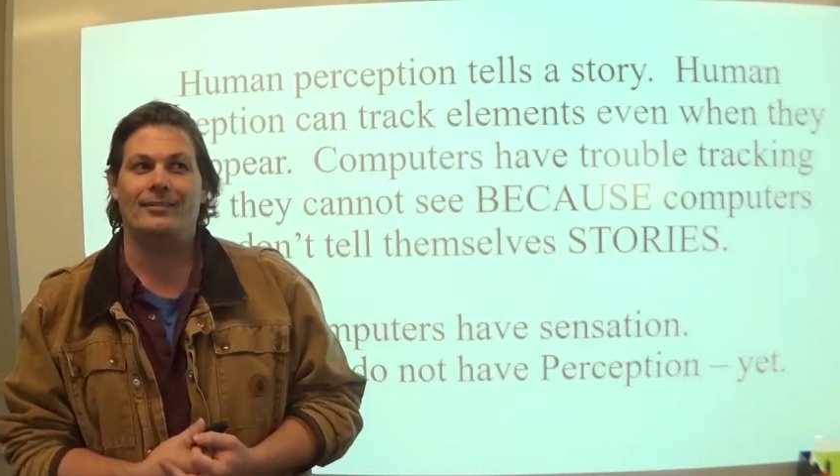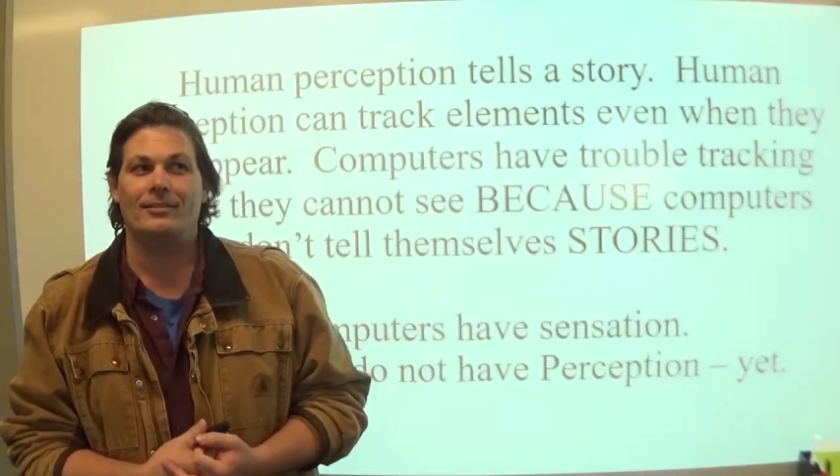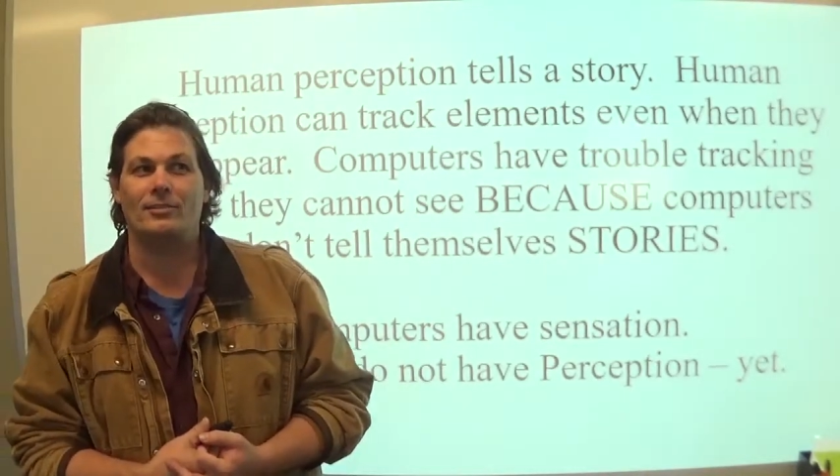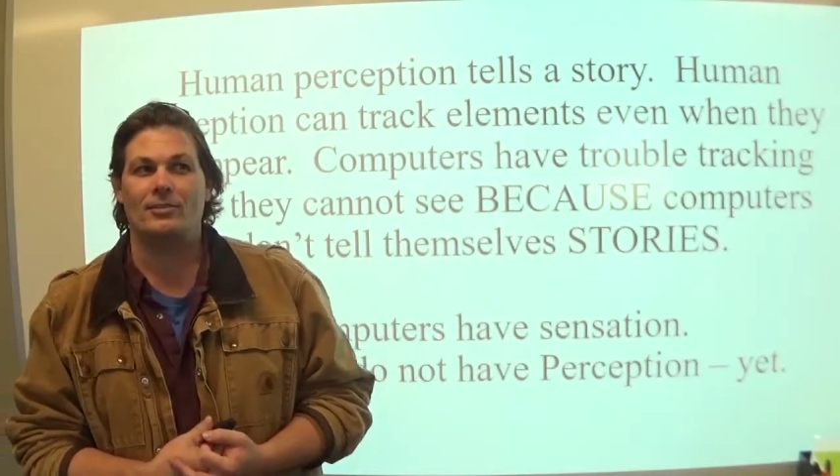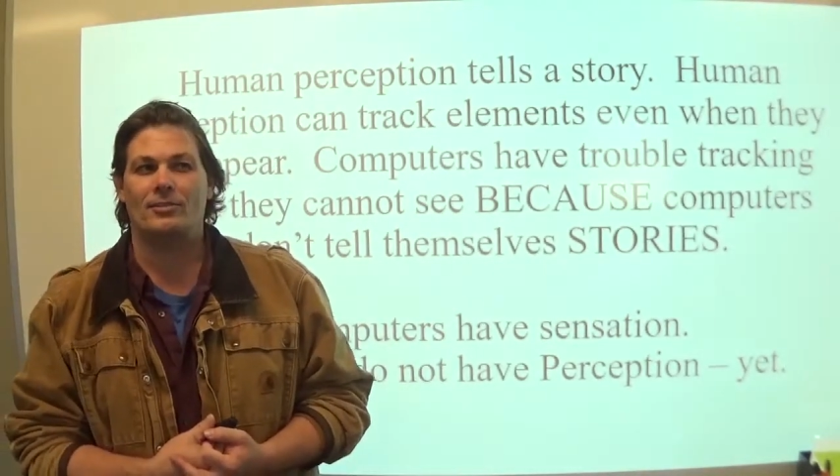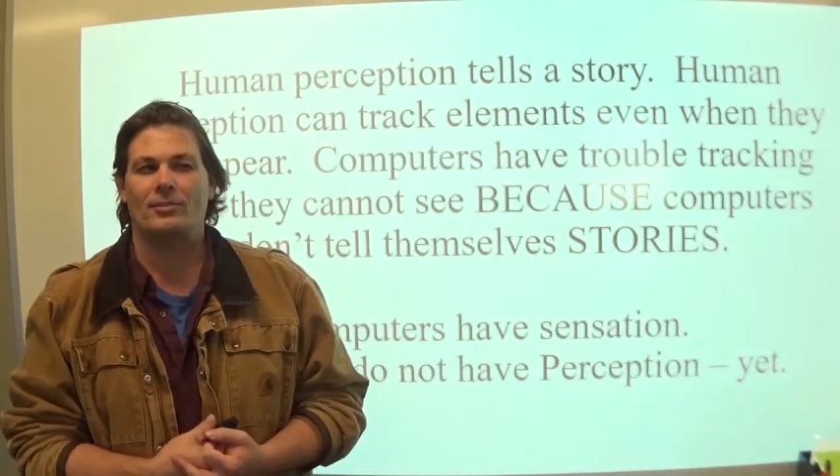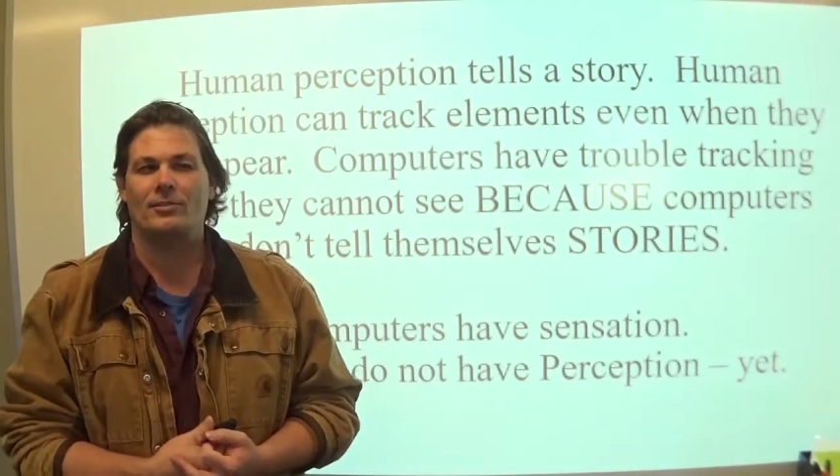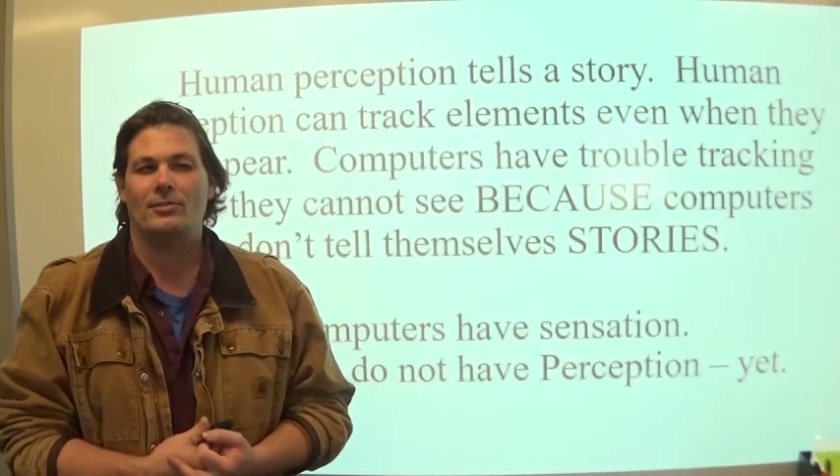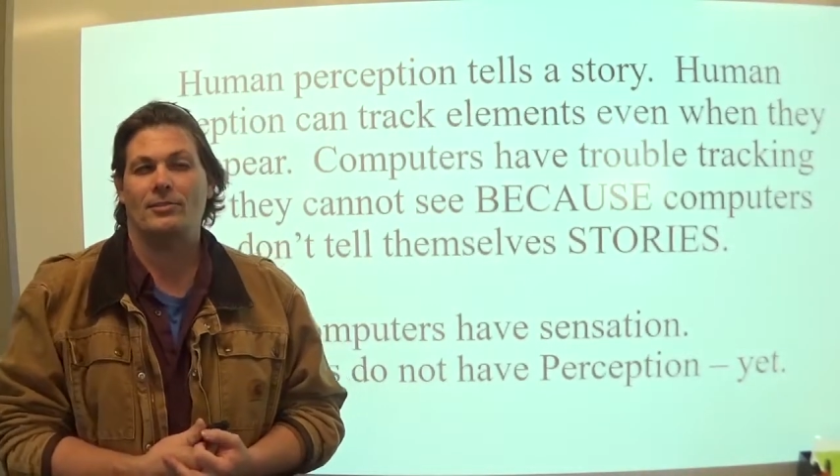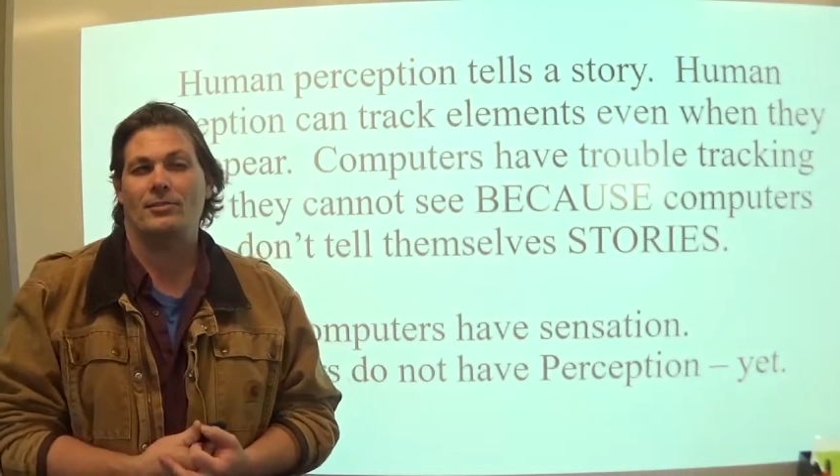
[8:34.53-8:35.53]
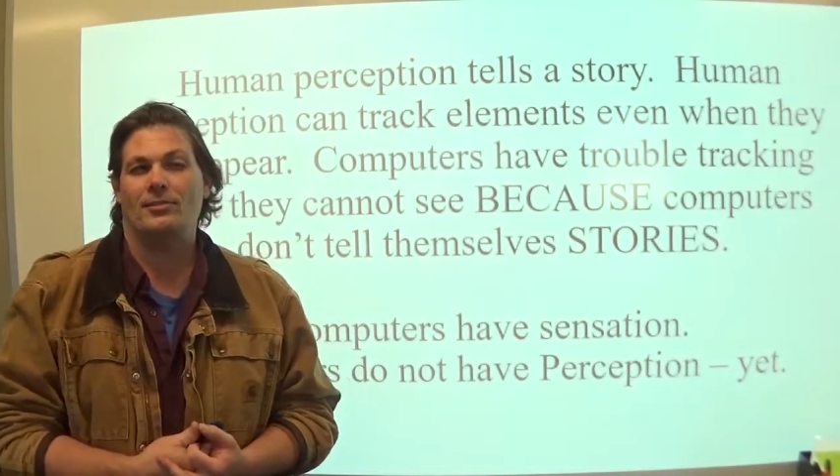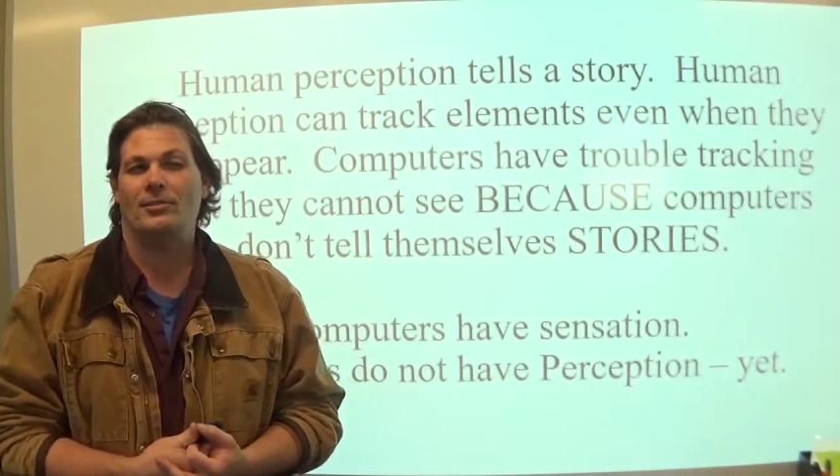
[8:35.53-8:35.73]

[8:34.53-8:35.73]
there's,